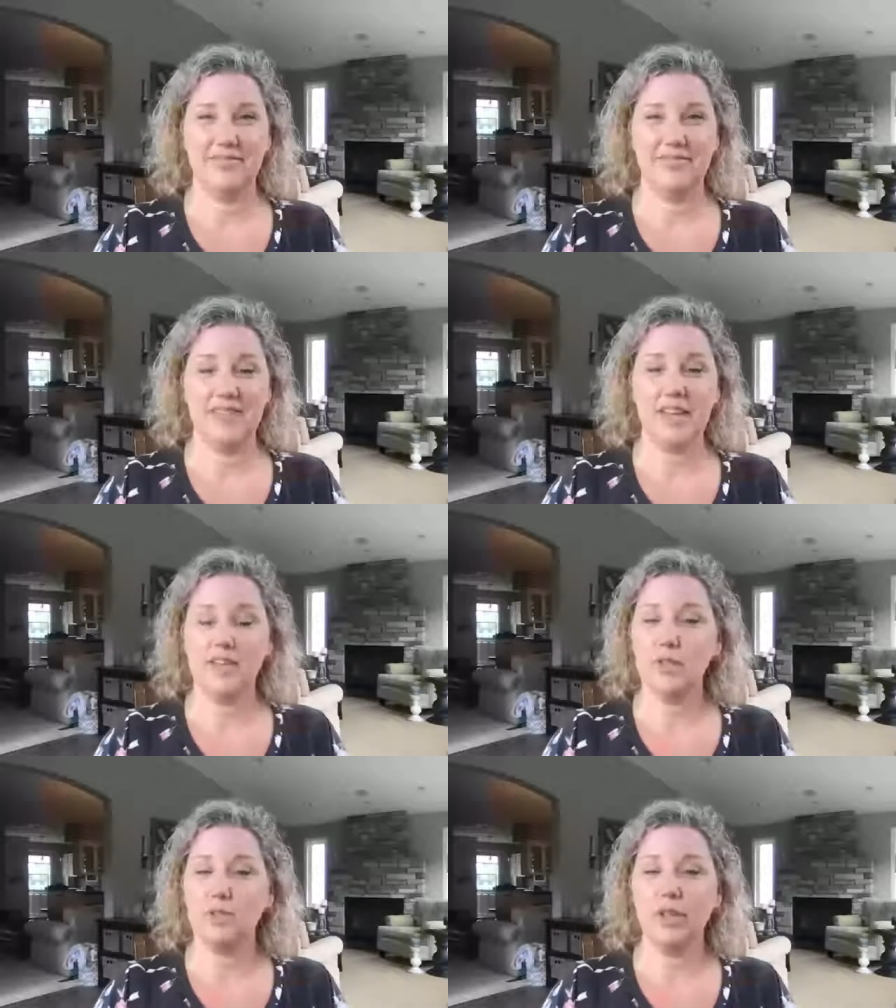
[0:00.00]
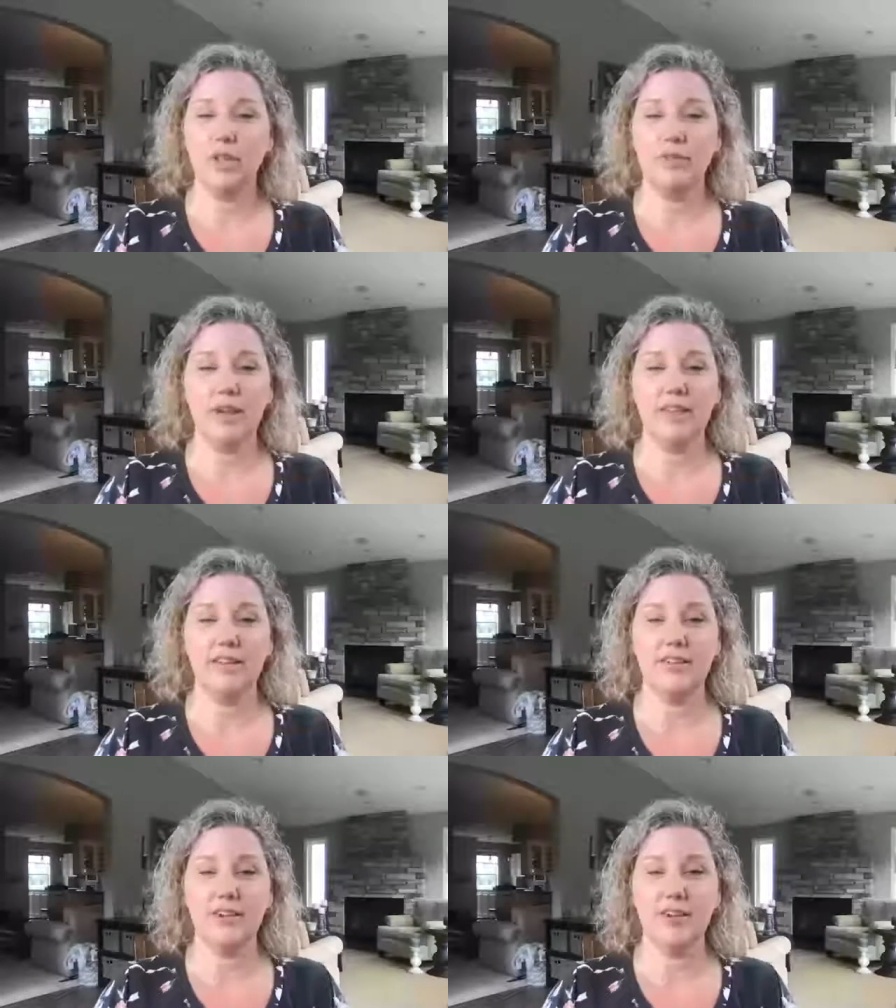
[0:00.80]
That is a really great
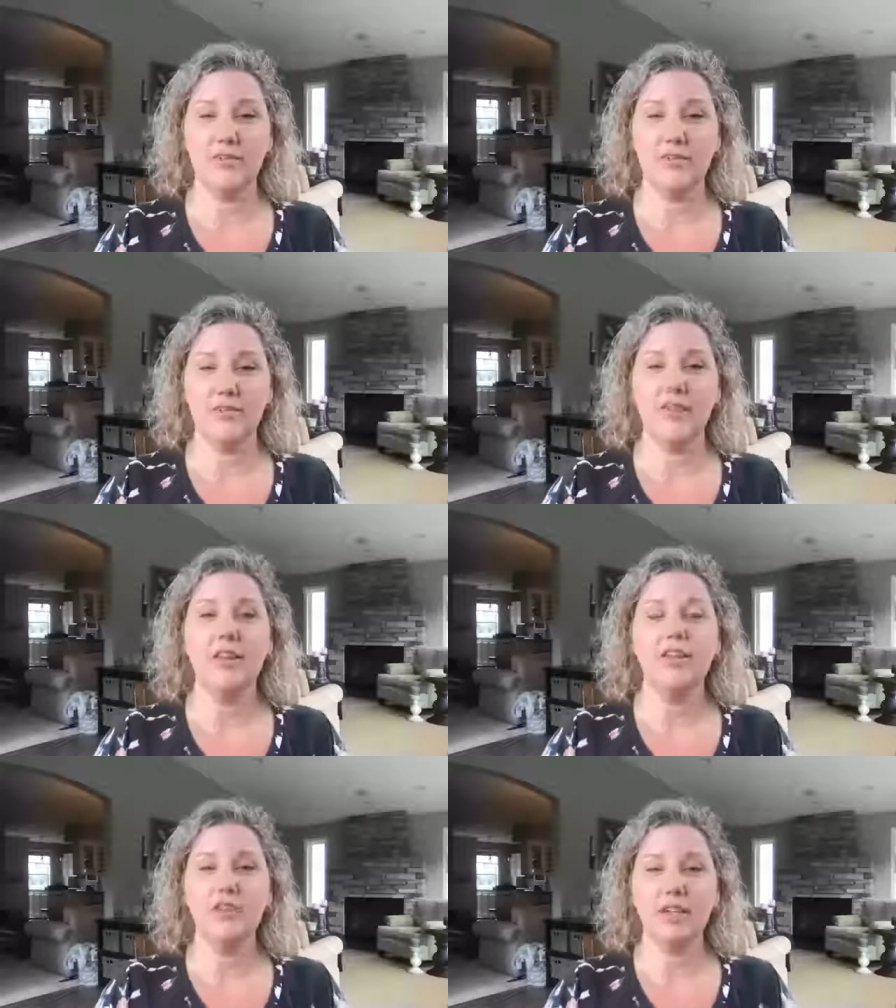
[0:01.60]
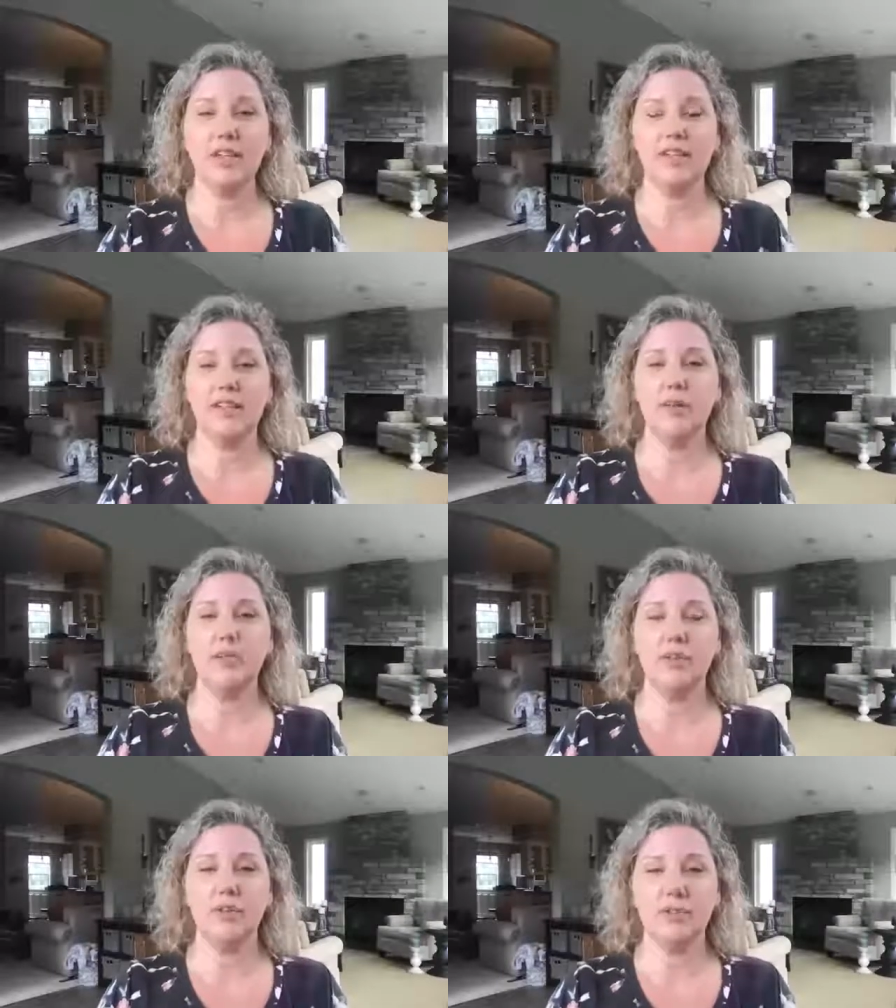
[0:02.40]
thing to know. You can clean up
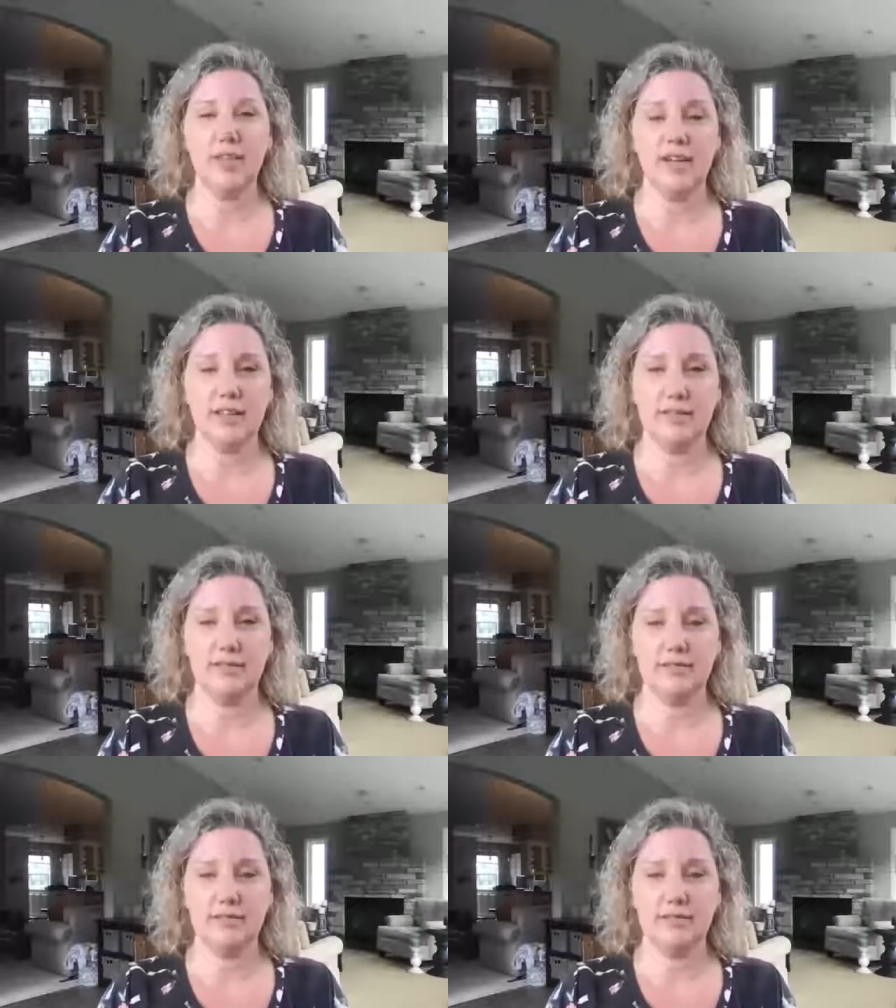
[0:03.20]
your own gut.